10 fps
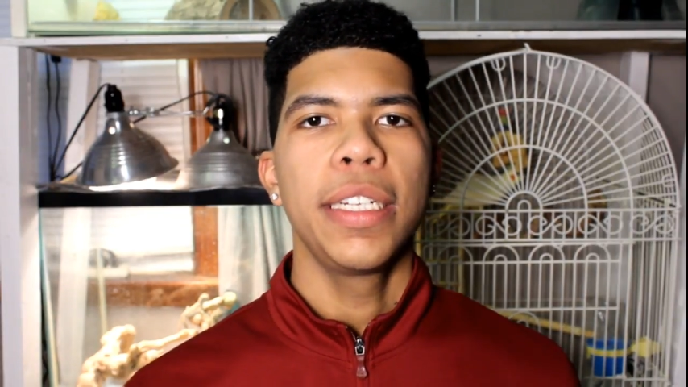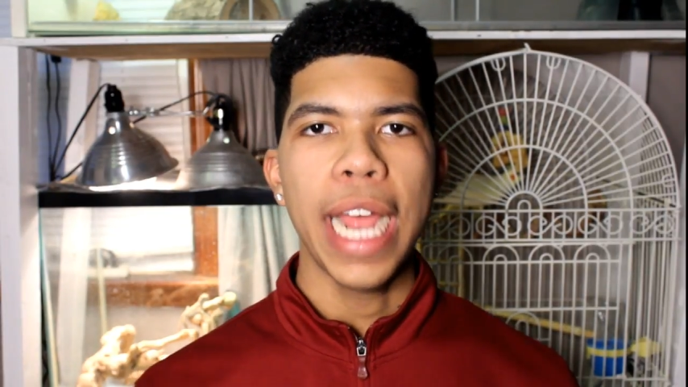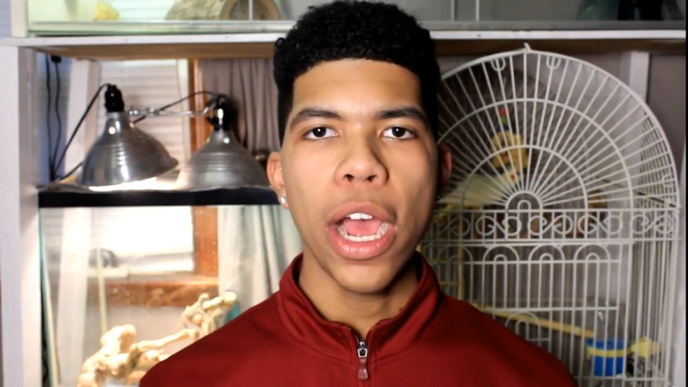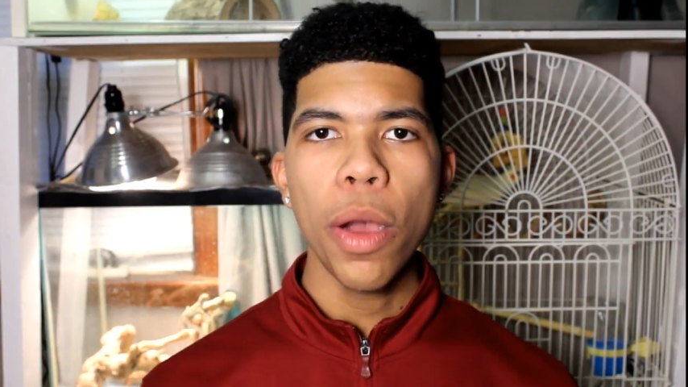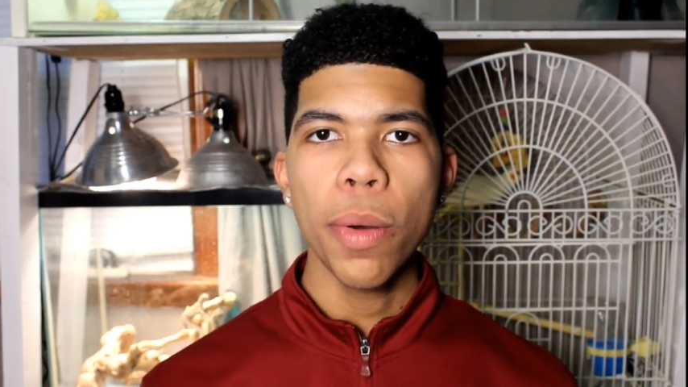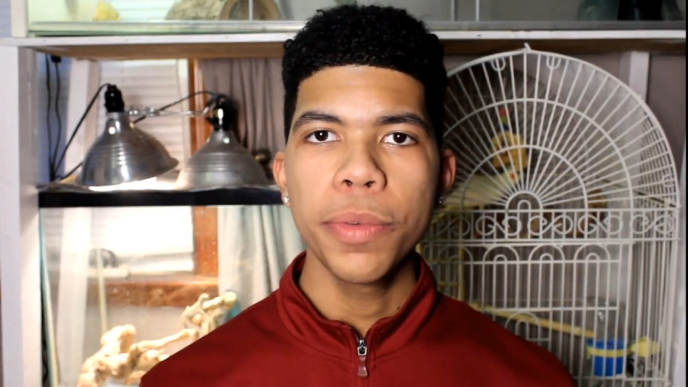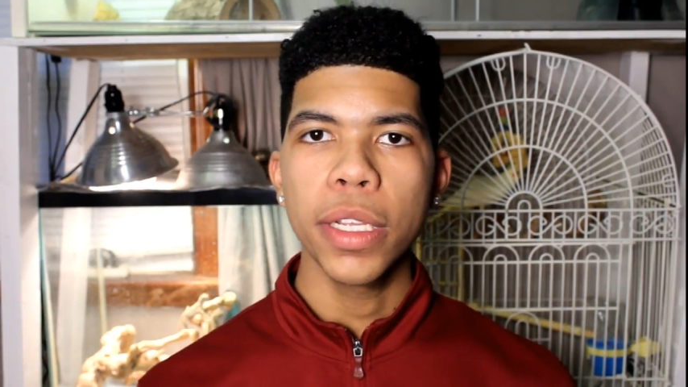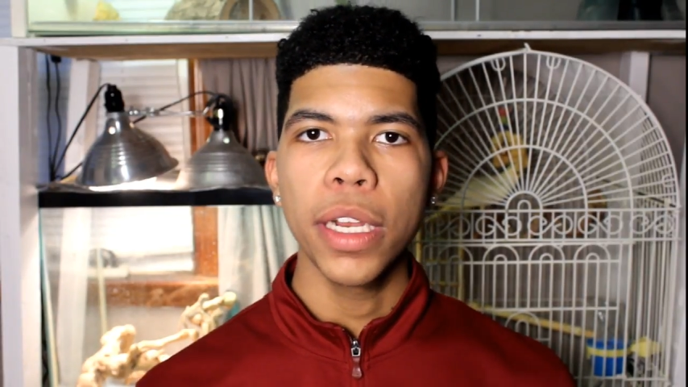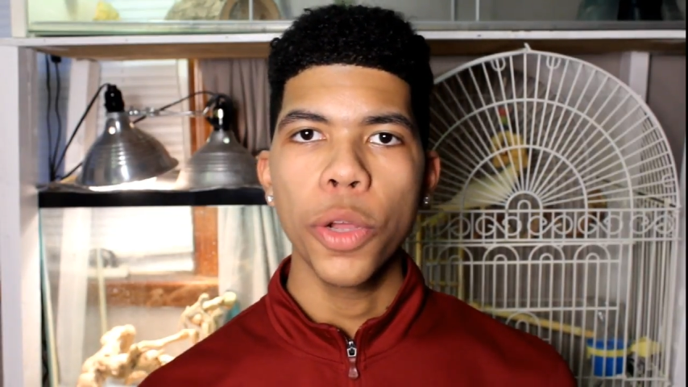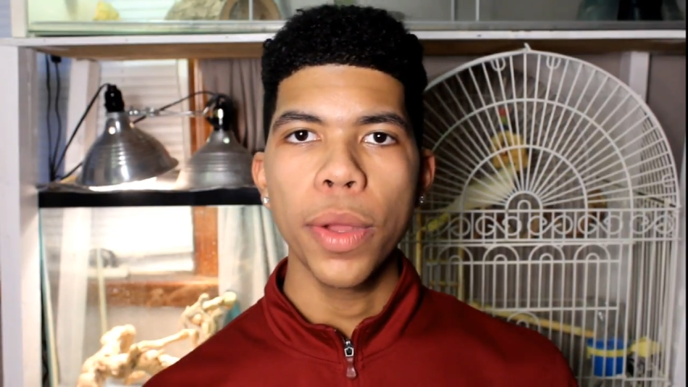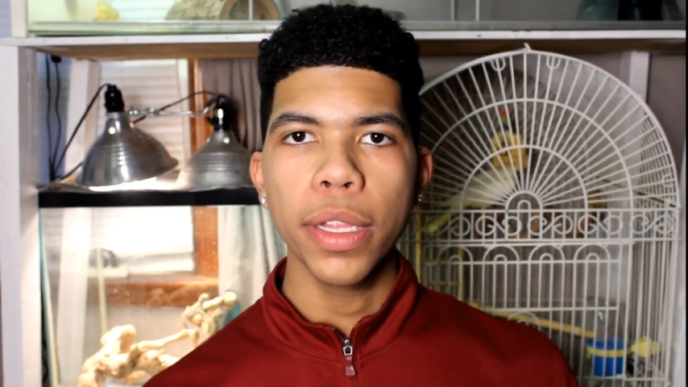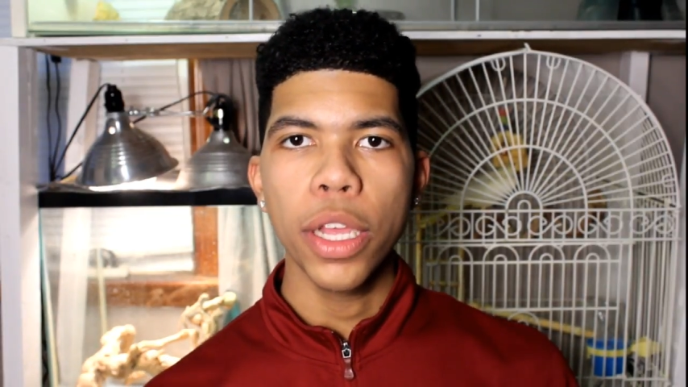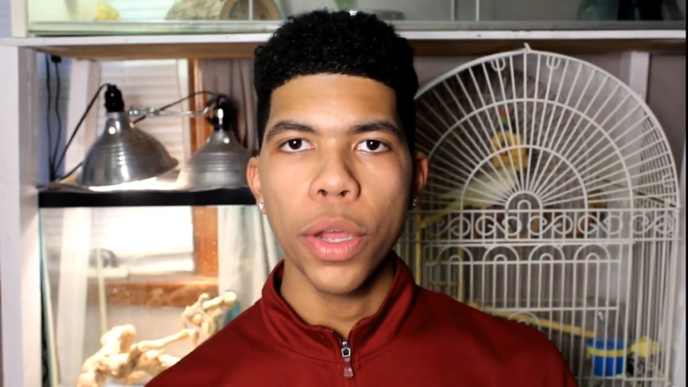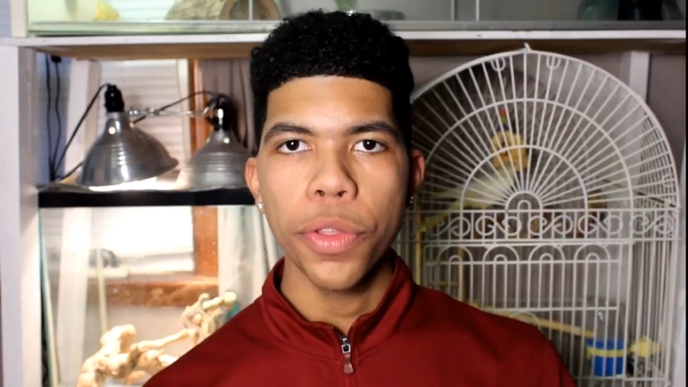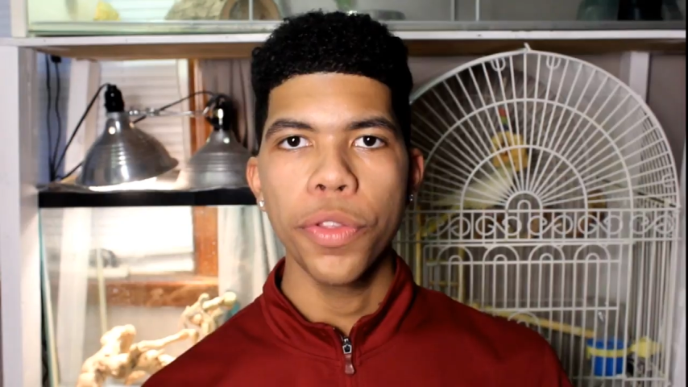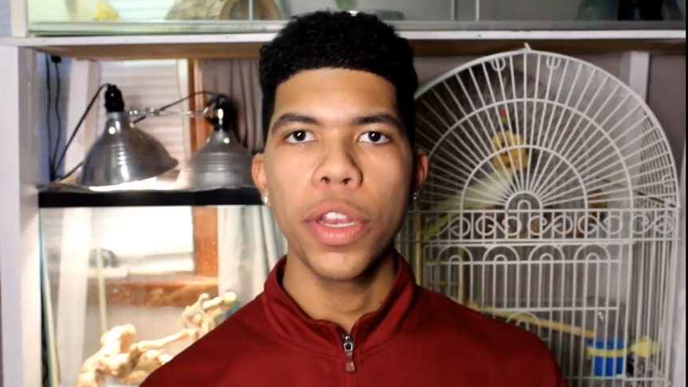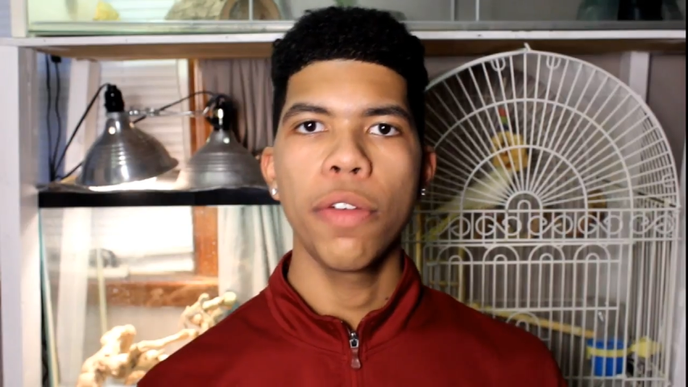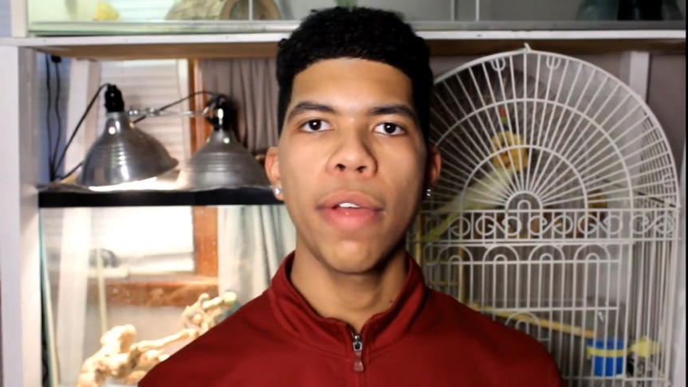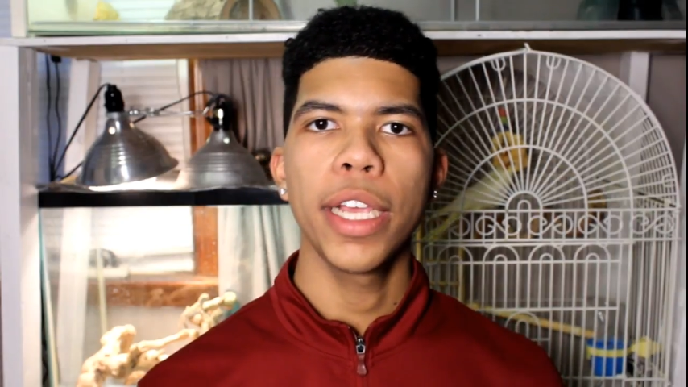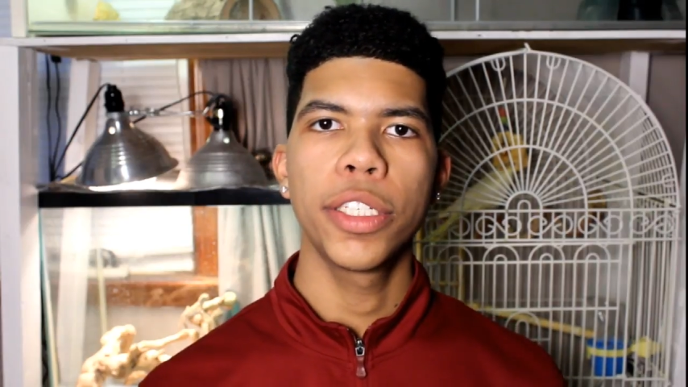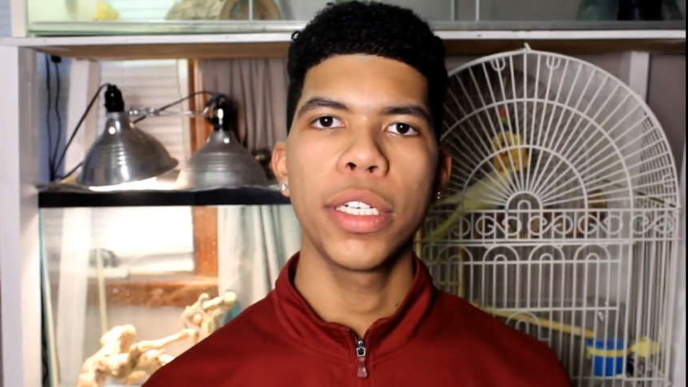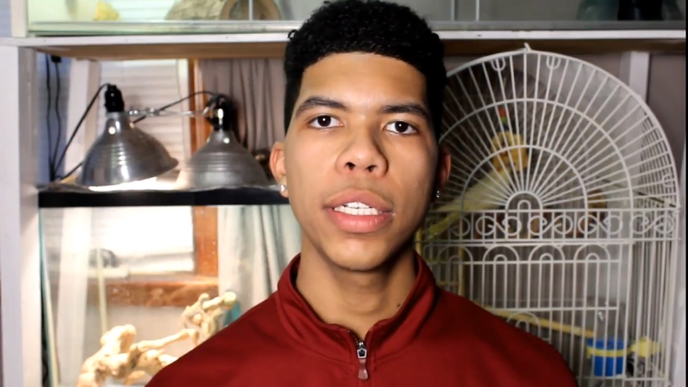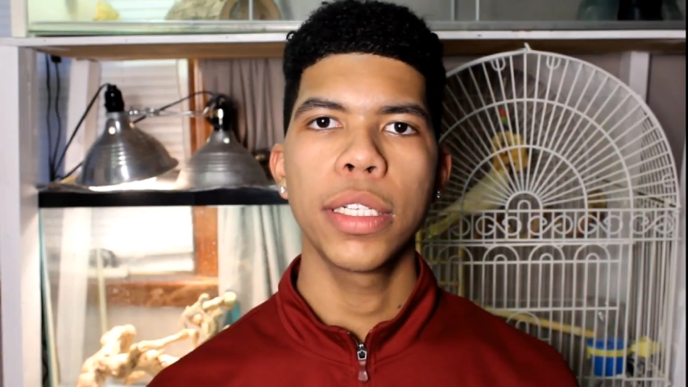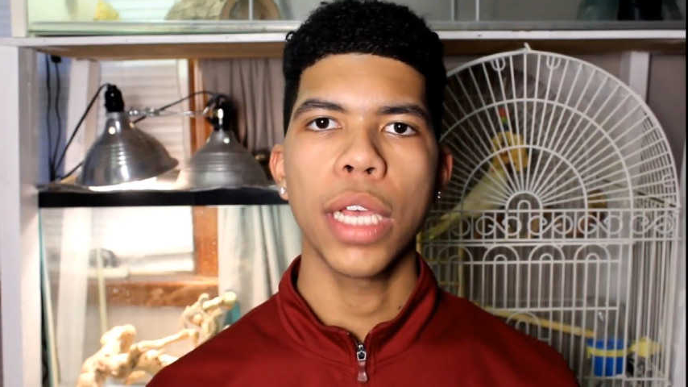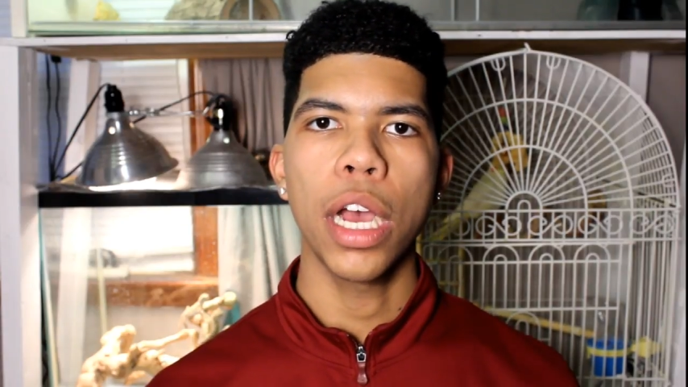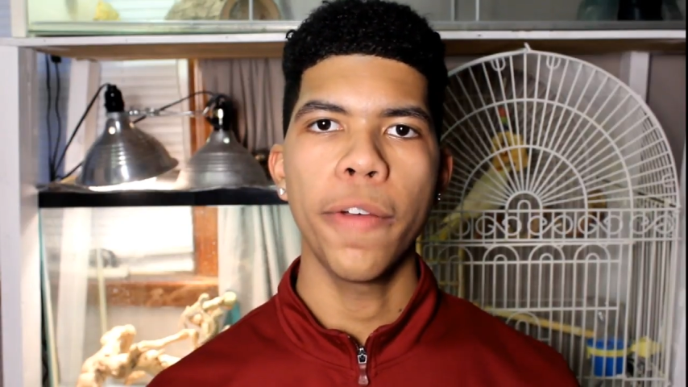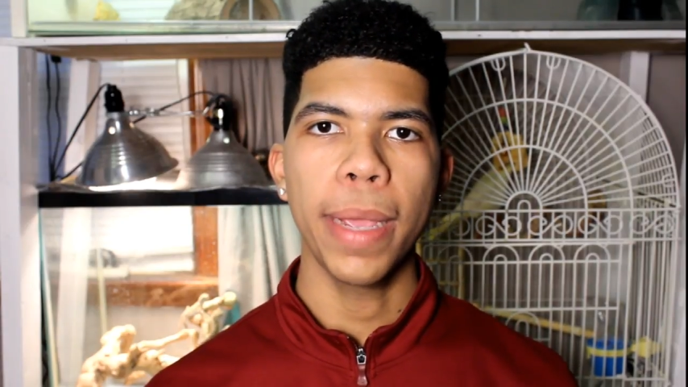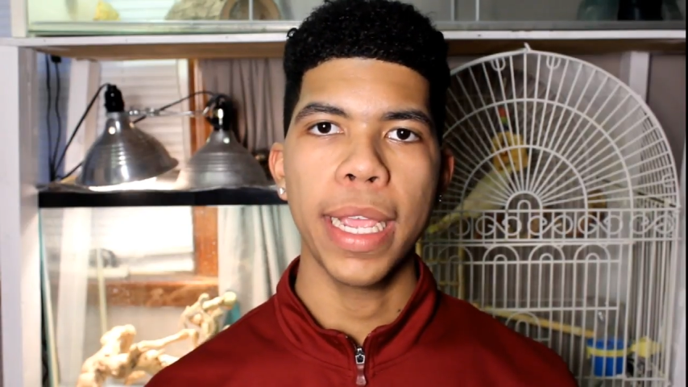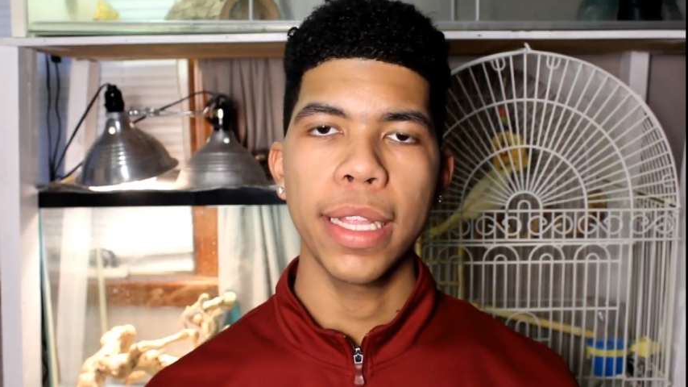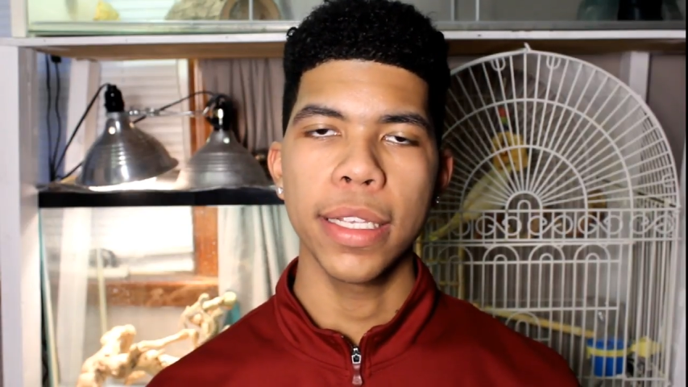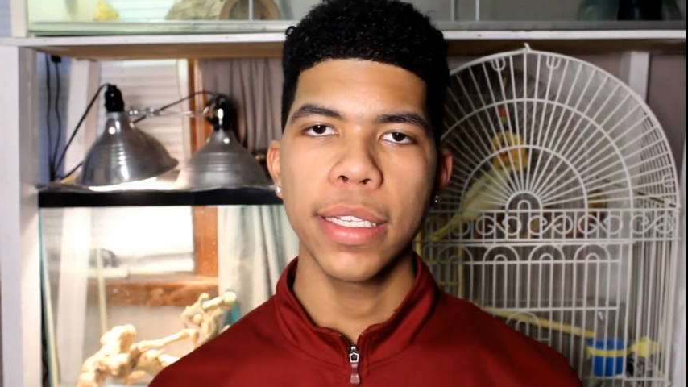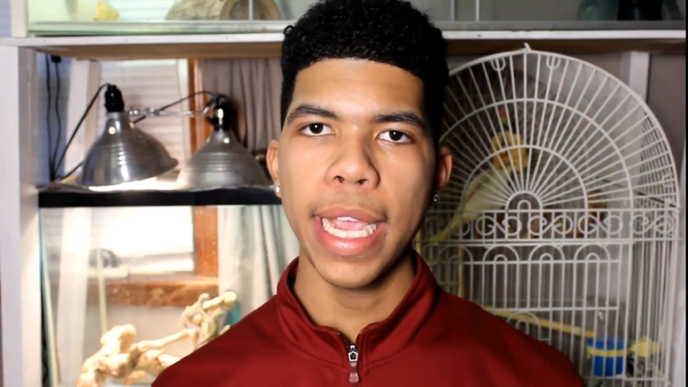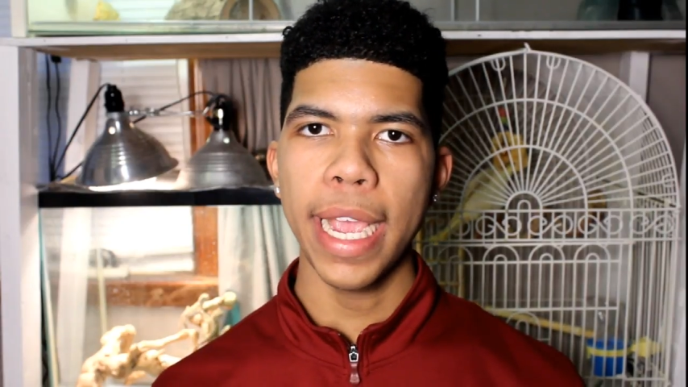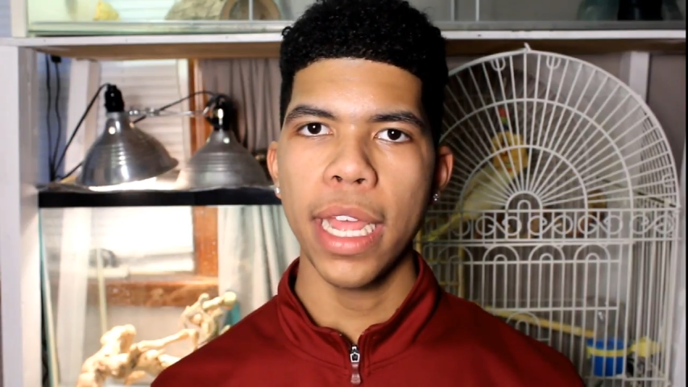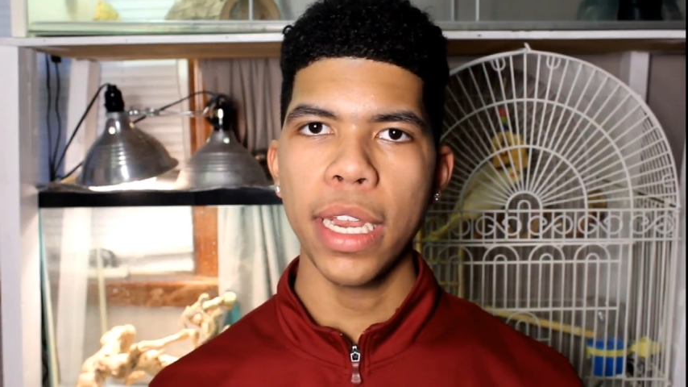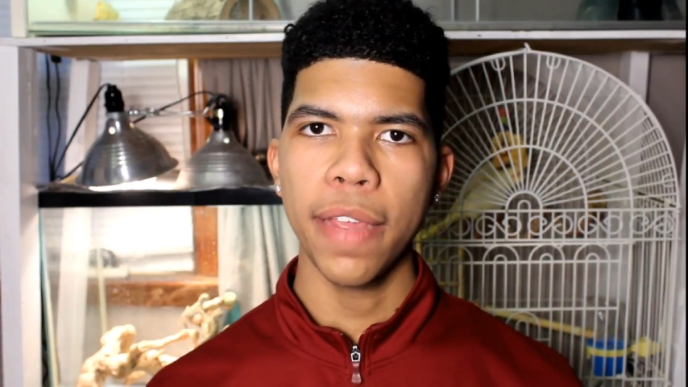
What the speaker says: Now I'm just going to quickly go through the directions of making the stand,